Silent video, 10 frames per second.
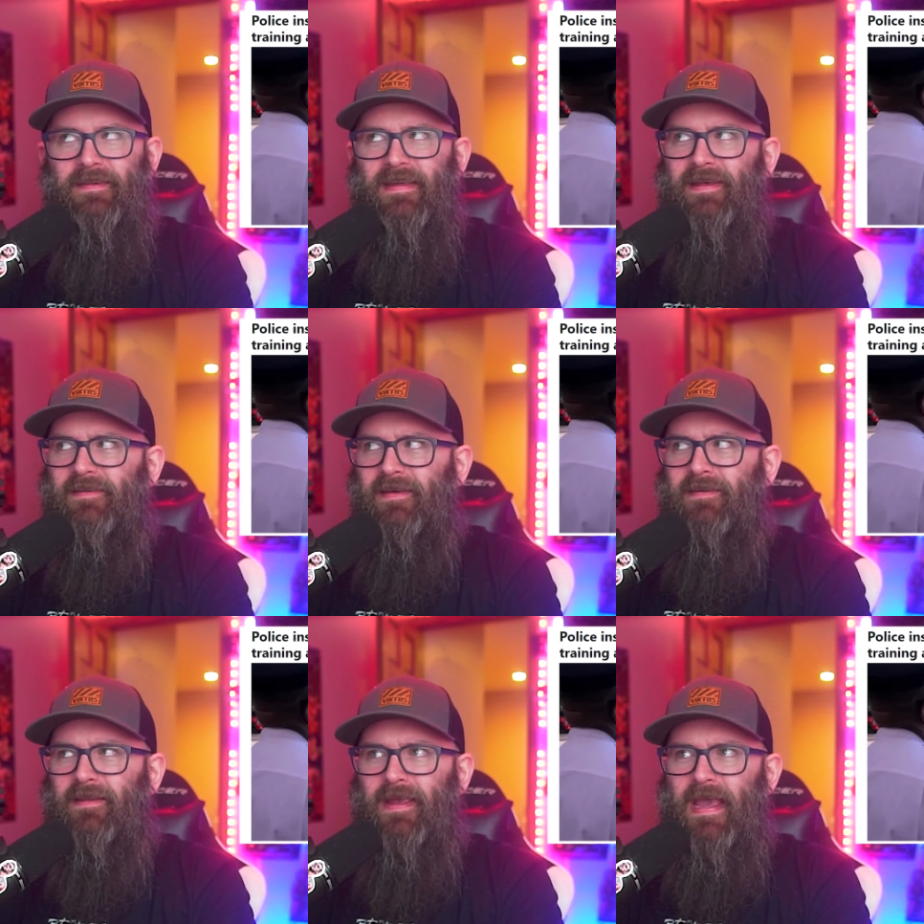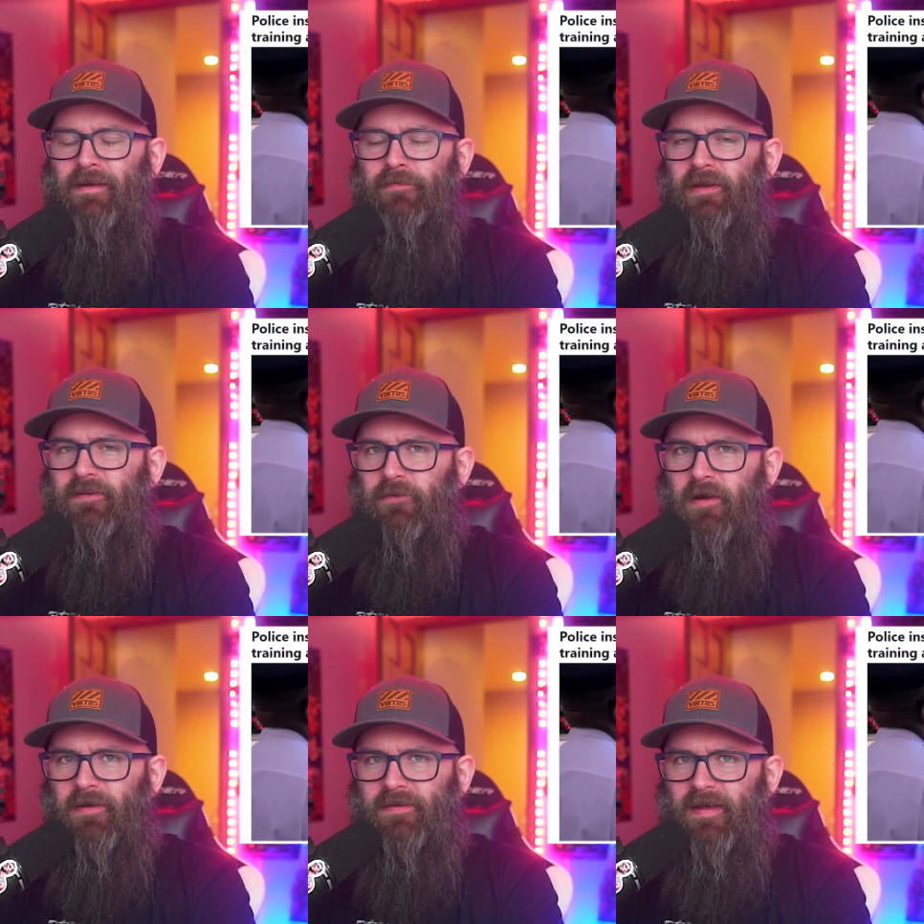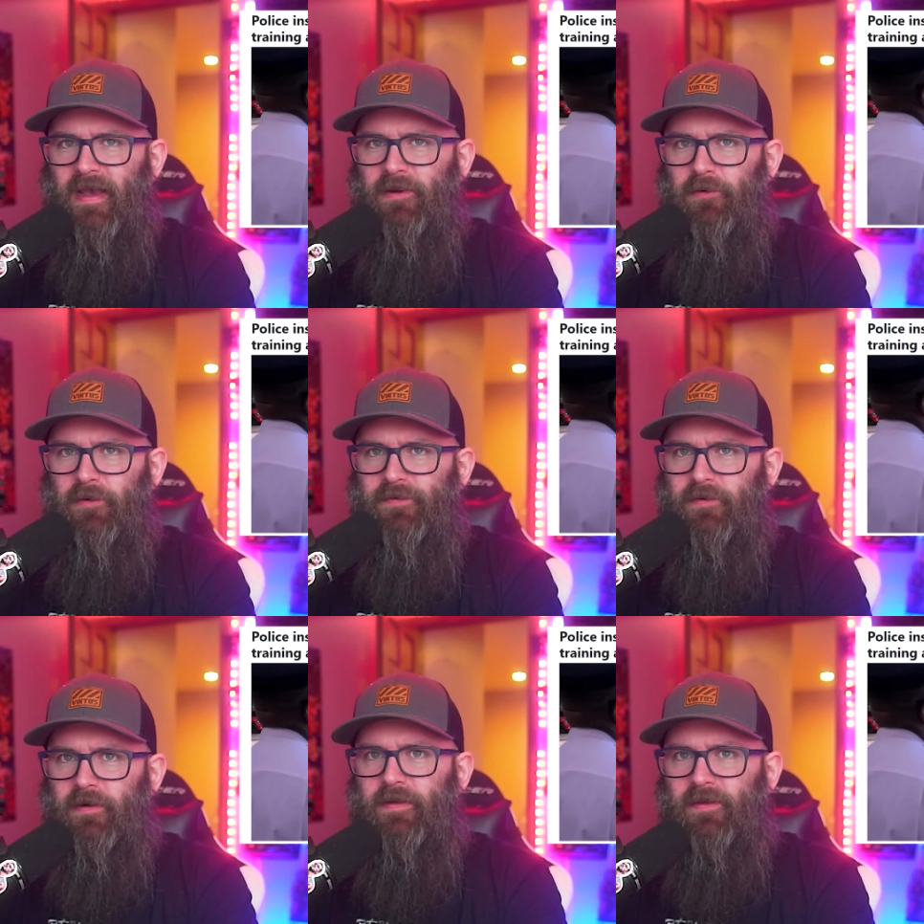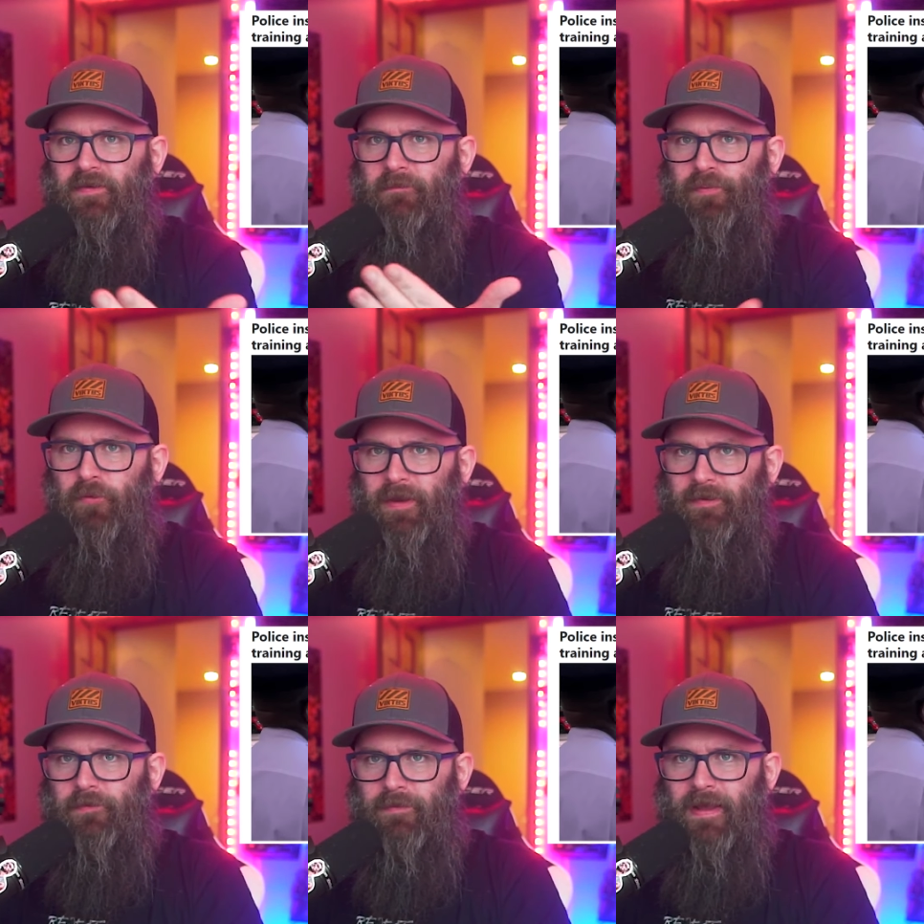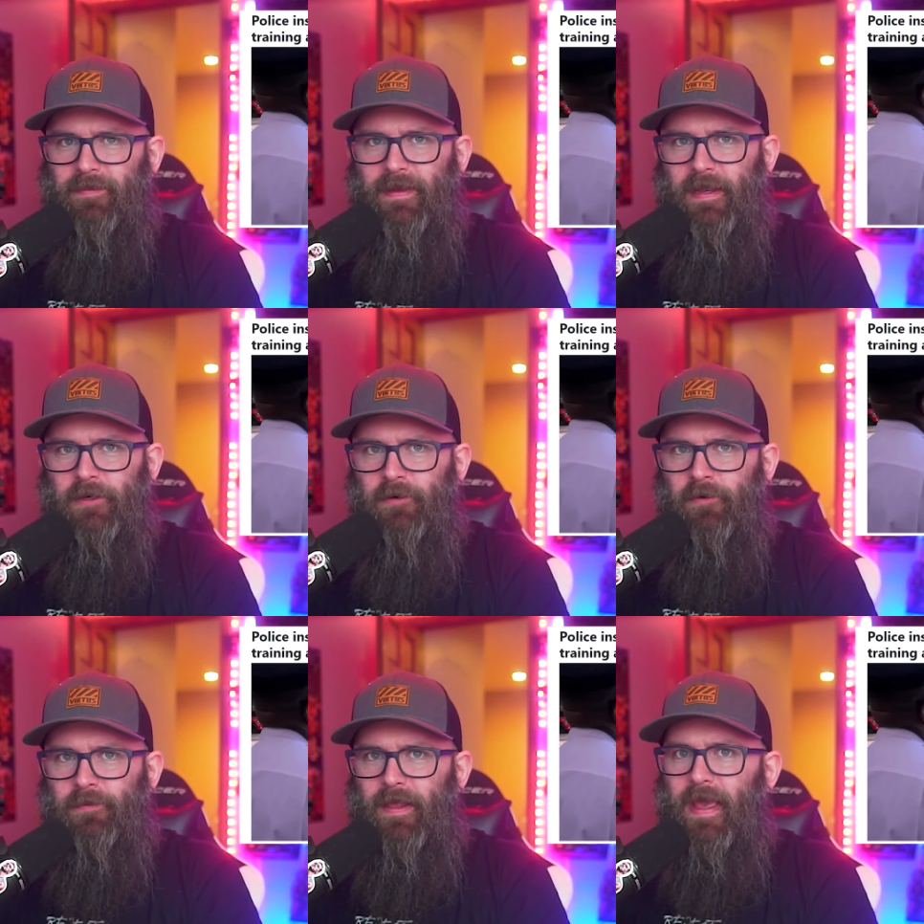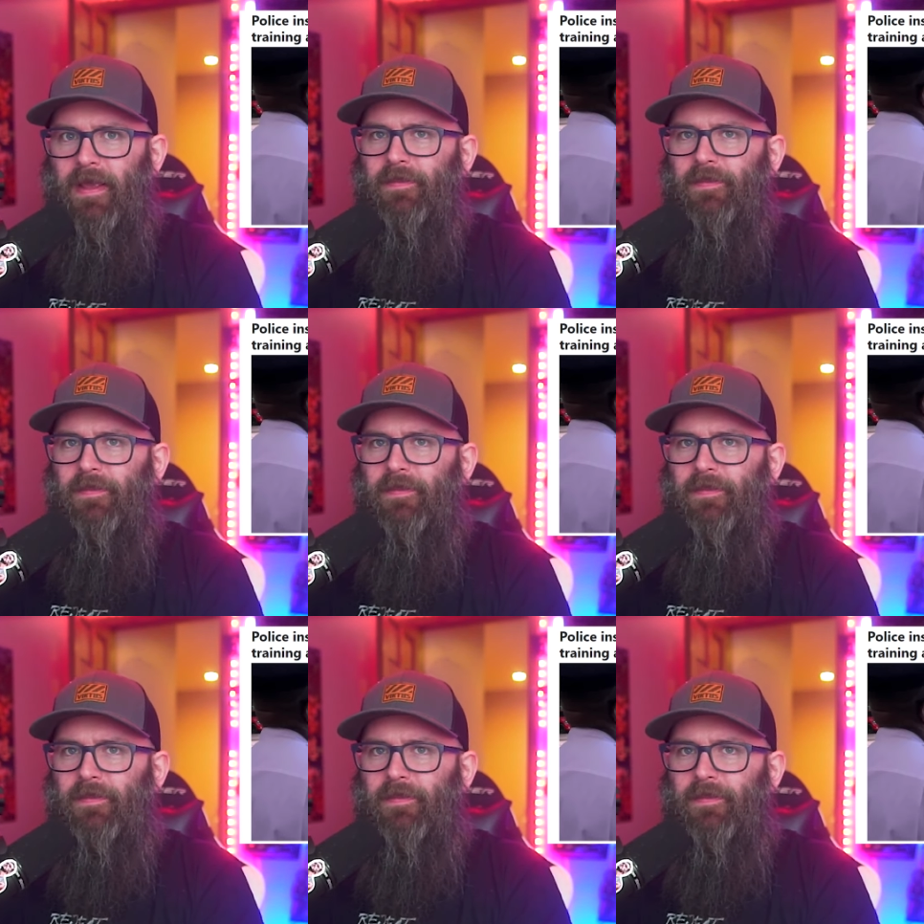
says this like every strong side holster doesn't point directly at your own leg